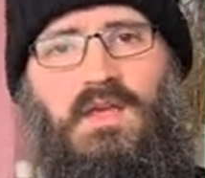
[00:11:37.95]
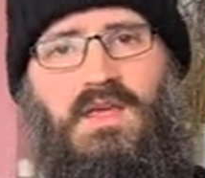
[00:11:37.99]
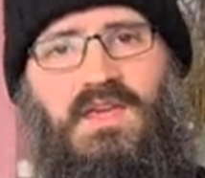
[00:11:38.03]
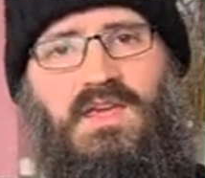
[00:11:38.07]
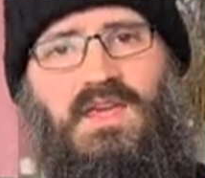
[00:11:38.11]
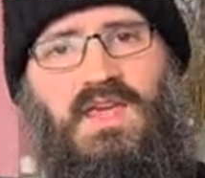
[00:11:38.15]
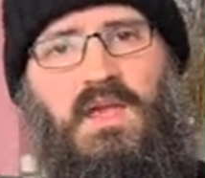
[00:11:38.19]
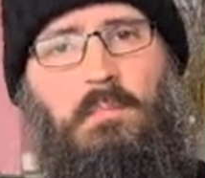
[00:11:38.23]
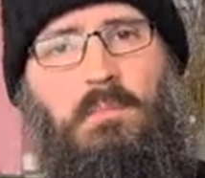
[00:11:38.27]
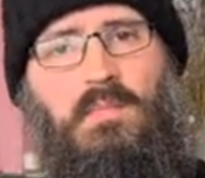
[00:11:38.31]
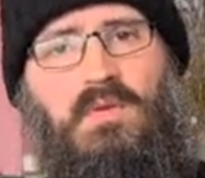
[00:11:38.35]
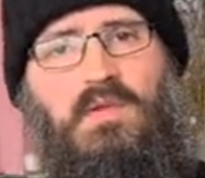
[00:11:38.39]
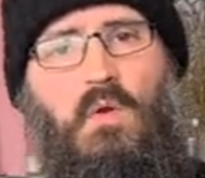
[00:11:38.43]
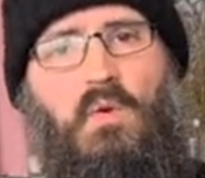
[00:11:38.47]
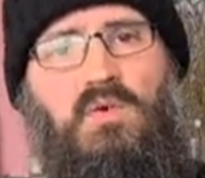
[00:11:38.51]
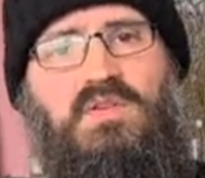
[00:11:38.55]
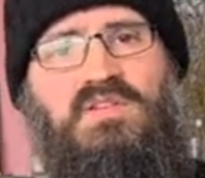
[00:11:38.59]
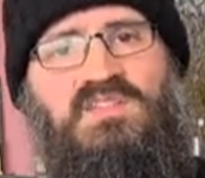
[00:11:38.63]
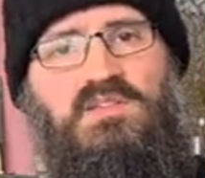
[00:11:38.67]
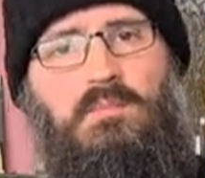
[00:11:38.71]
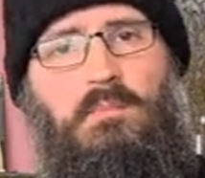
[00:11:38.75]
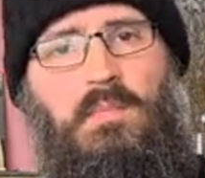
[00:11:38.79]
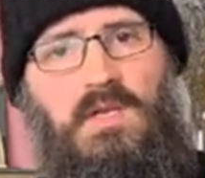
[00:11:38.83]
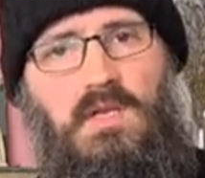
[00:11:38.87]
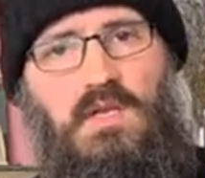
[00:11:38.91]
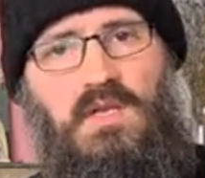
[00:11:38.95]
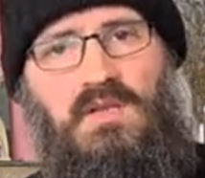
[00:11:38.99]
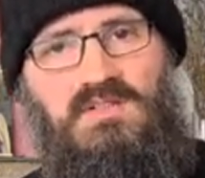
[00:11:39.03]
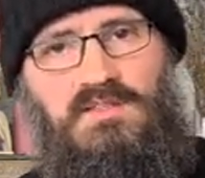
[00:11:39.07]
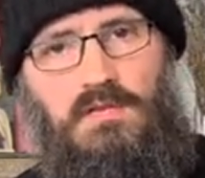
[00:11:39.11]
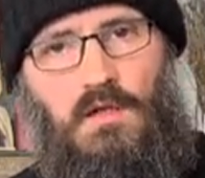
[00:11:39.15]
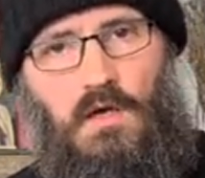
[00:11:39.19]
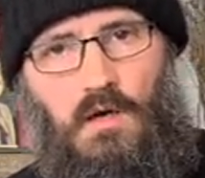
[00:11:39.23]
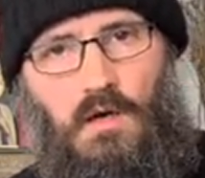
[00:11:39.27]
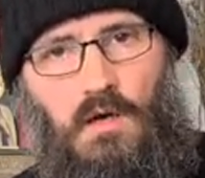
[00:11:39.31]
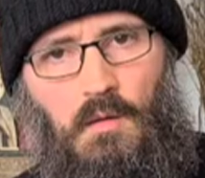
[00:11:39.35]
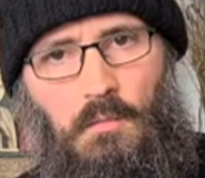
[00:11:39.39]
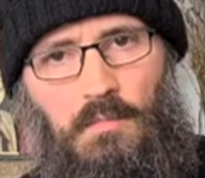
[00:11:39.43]
Keep your spirits
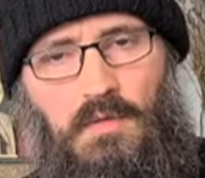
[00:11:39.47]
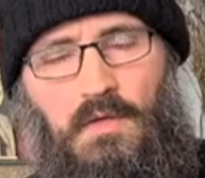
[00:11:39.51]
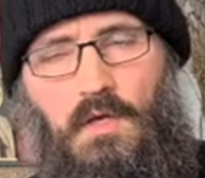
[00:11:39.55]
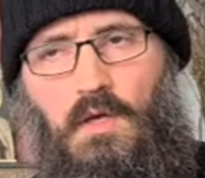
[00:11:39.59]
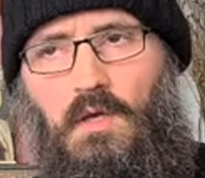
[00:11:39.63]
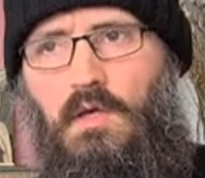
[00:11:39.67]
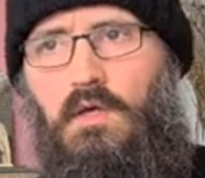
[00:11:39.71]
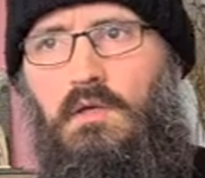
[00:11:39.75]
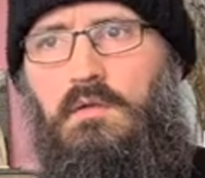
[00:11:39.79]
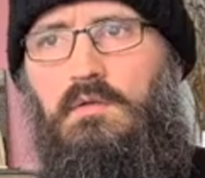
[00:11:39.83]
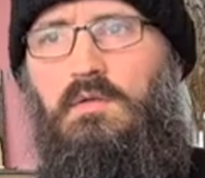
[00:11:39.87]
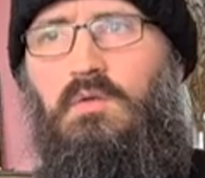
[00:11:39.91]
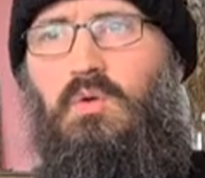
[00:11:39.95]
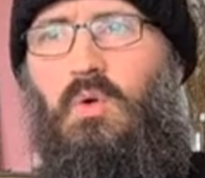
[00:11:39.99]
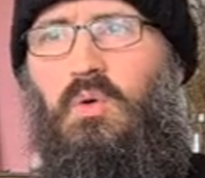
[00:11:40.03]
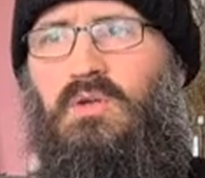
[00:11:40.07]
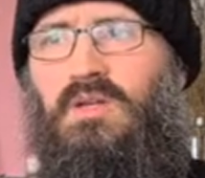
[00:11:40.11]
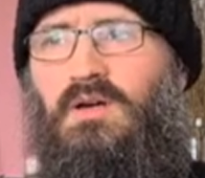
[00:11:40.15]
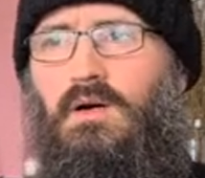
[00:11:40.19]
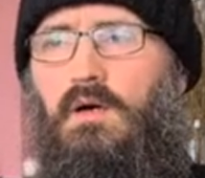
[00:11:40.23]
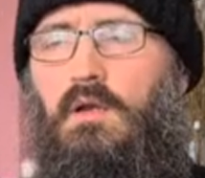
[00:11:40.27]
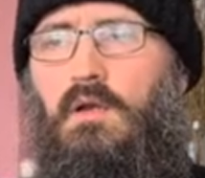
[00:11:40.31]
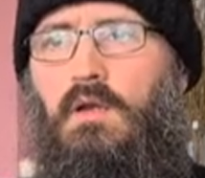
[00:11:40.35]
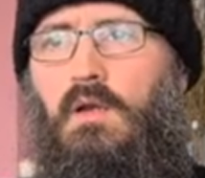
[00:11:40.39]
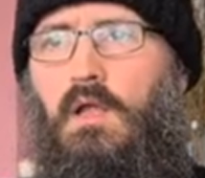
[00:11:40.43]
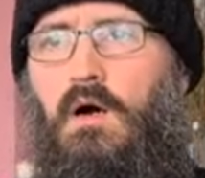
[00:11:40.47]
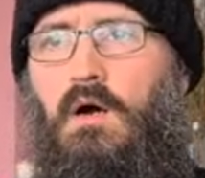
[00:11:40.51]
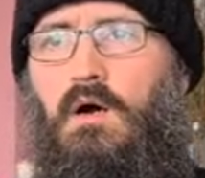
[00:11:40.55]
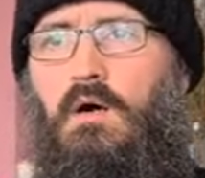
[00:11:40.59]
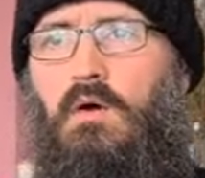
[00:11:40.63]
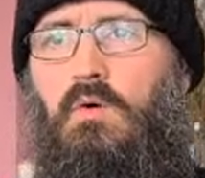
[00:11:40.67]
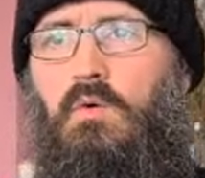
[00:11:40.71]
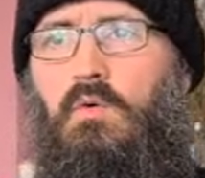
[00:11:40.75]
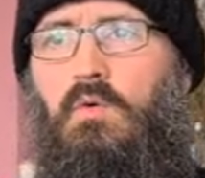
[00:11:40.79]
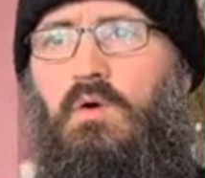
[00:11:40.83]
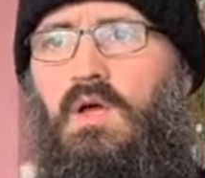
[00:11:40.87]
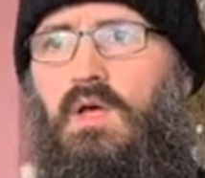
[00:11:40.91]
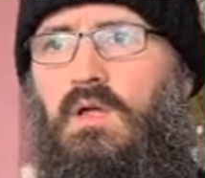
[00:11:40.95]
up. Do not
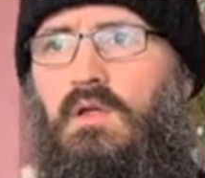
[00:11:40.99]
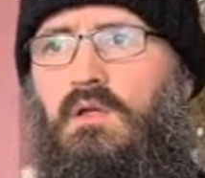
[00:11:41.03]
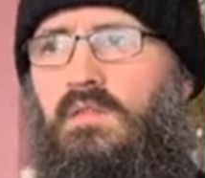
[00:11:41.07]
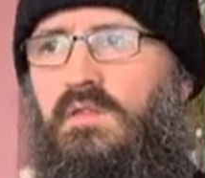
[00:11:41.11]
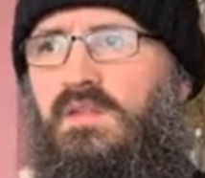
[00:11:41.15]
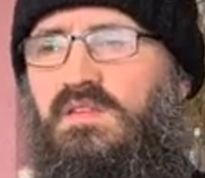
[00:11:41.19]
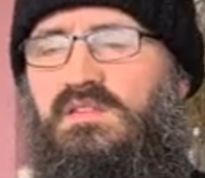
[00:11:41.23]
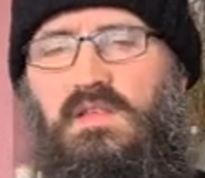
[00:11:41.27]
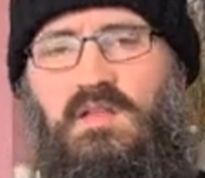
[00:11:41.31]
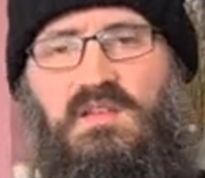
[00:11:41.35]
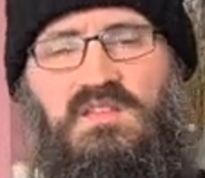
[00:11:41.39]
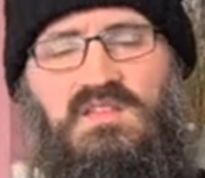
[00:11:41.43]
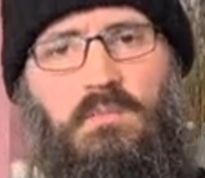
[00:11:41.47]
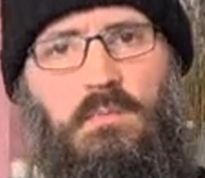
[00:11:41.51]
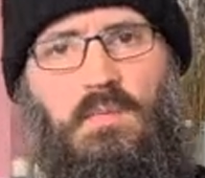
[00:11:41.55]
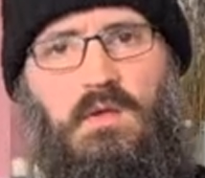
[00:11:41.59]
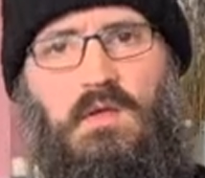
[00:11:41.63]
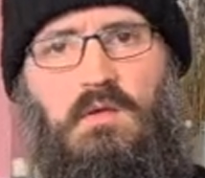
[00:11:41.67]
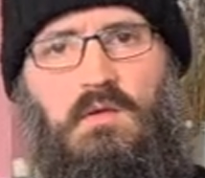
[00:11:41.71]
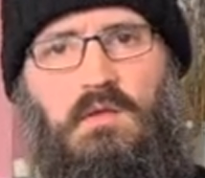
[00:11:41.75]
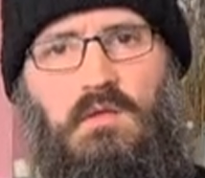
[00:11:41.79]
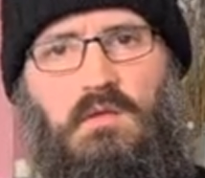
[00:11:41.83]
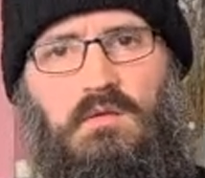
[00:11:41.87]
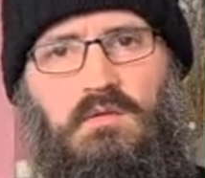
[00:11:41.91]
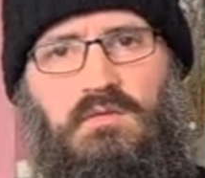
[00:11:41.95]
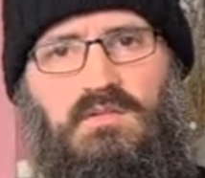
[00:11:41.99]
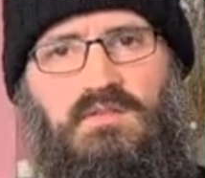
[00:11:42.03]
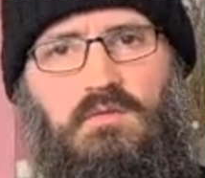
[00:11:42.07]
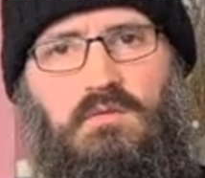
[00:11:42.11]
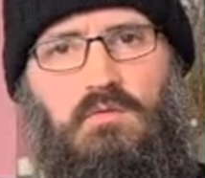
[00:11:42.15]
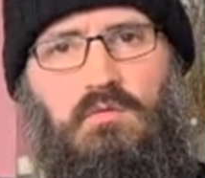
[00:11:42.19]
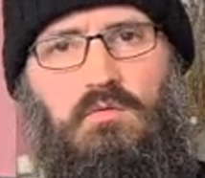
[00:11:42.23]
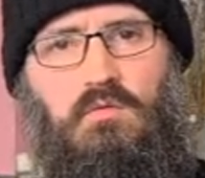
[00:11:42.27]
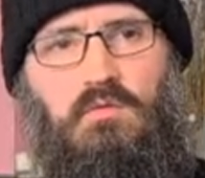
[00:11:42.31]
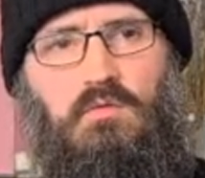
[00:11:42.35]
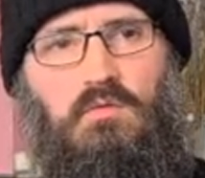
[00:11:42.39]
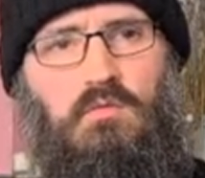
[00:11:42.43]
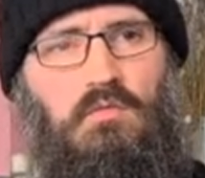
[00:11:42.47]
allow this experience
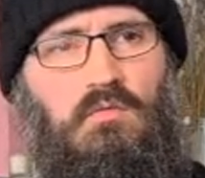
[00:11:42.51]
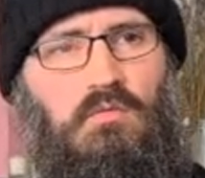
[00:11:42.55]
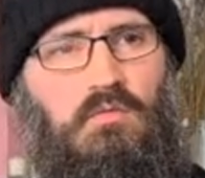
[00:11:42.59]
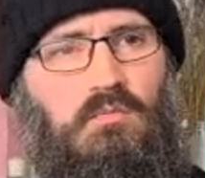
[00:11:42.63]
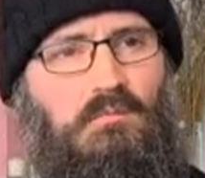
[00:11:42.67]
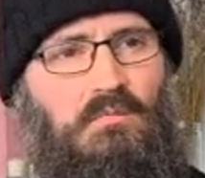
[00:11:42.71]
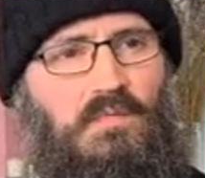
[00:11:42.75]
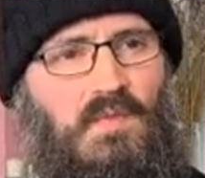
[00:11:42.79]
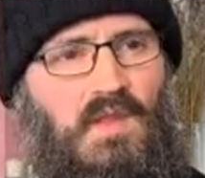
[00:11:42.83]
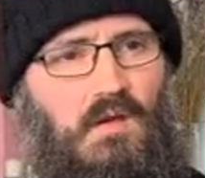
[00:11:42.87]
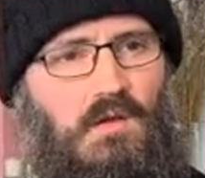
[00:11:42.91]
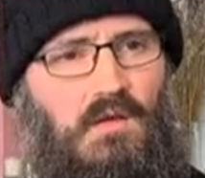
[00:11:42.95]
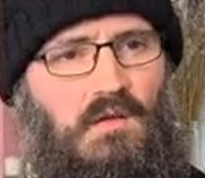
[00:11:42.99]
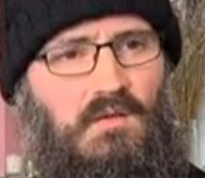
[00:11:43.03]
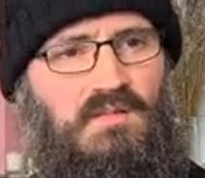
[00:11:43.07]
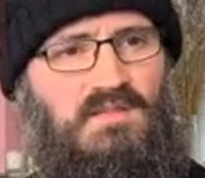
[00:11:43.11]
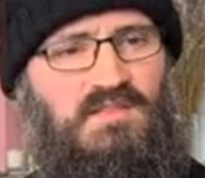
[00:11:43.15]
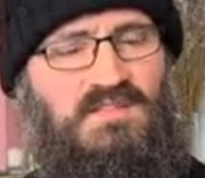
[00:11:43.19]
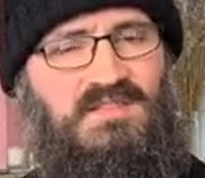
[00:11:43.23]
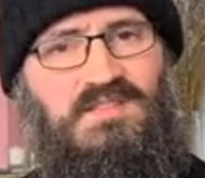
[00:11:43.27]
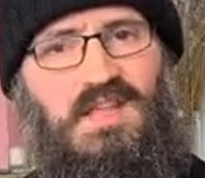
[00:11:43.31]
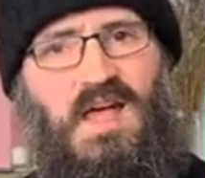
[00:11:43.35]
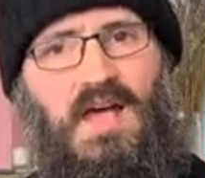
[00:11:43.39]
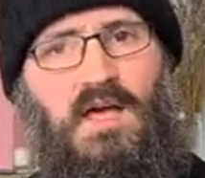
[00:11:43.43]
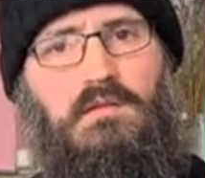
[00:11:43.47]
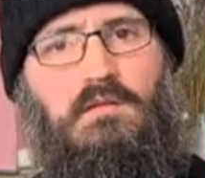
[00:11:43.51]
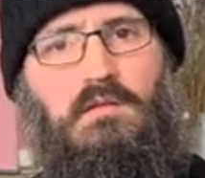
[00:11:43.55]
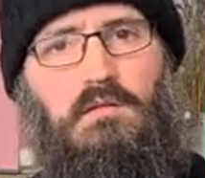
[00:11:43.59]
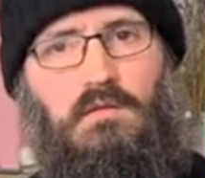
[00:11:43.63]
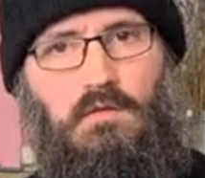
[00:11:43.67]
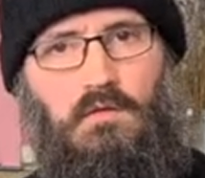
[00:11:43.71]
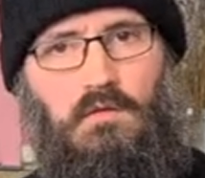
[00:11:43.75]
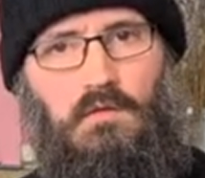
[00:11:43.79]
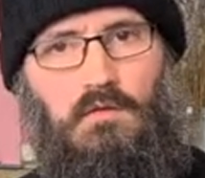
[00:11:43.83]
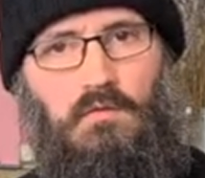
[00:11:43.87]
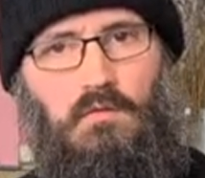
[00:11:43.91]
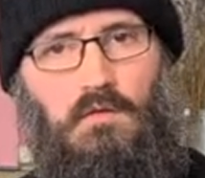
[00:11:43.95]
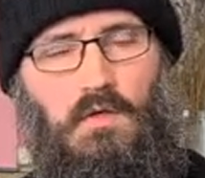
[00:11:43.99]
to
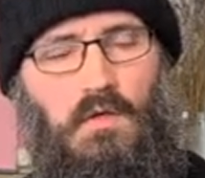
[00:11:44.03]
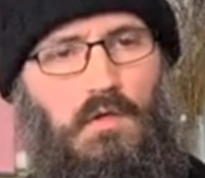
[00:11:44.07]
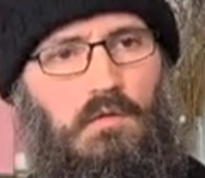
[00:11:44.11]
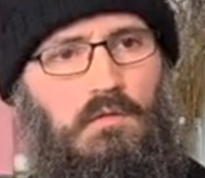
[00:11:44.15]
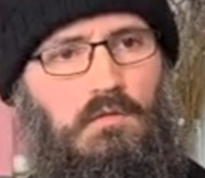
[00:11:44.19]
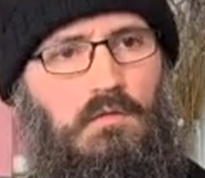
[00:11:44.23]
sadden you.